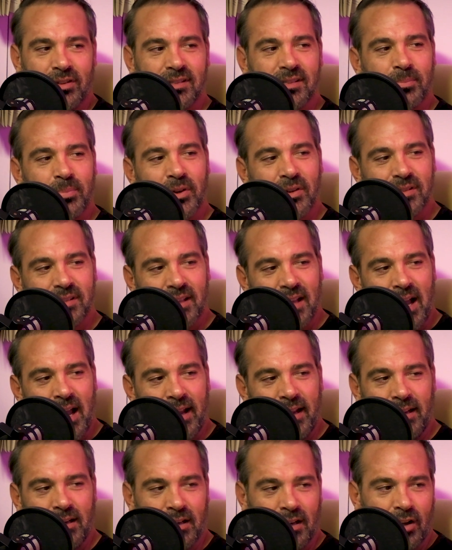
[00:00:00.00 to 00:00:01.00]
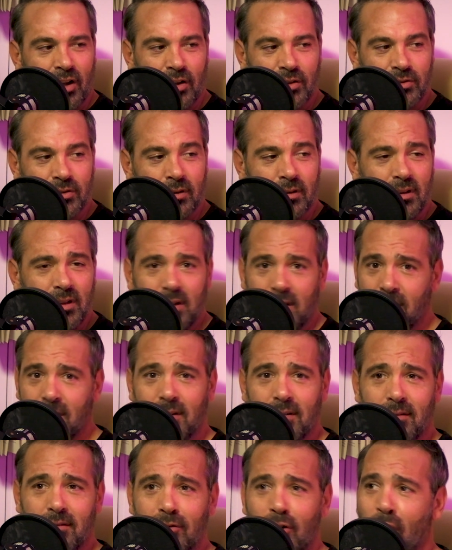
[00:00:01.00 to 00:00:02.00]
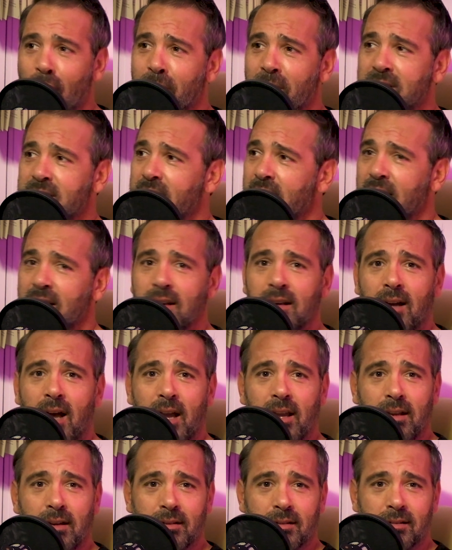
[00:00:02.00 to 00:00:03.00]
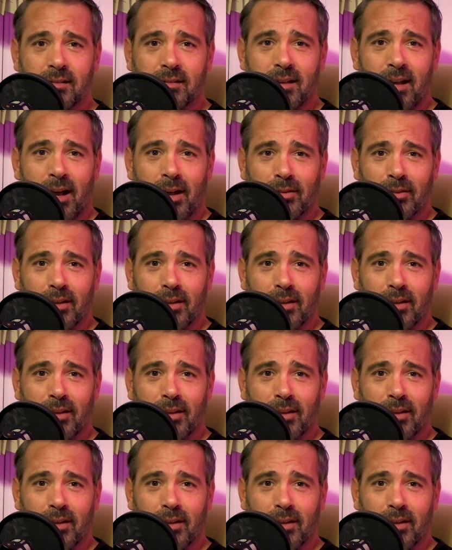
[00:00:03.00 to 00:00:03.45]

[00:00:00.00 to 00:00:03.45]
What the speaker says: as opposed to the hyena culture. No offense to any hyenas out